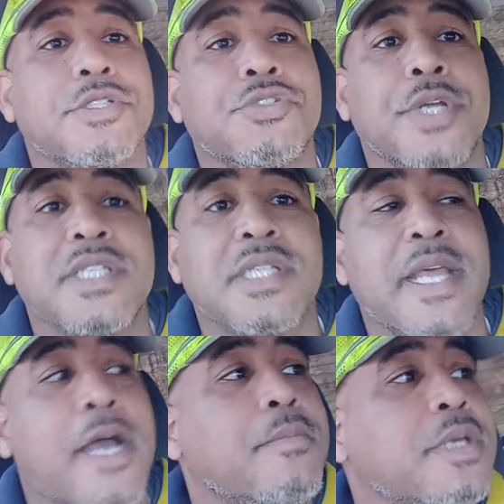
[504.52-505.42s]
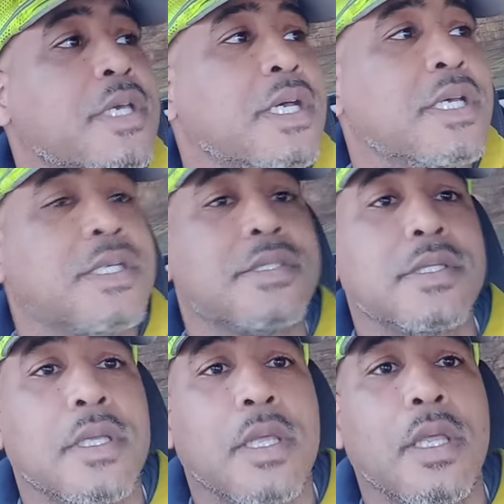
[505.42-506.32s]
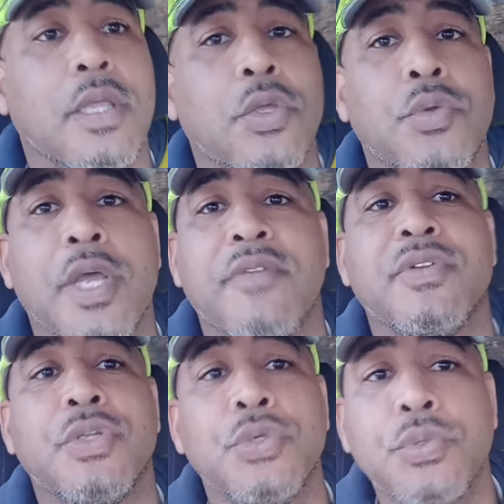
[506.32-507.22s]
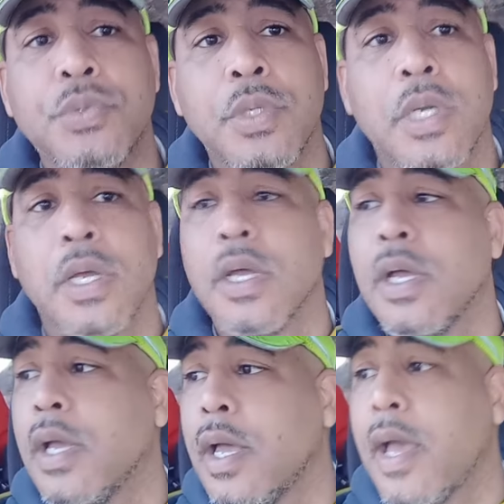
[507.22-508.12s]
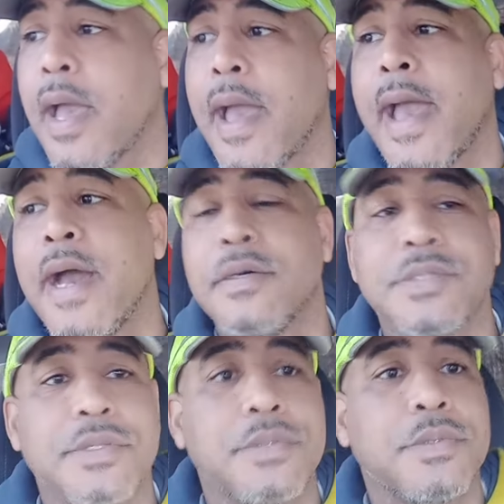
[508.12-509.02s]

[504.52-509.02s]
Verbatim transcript: stressing out because you never knew how to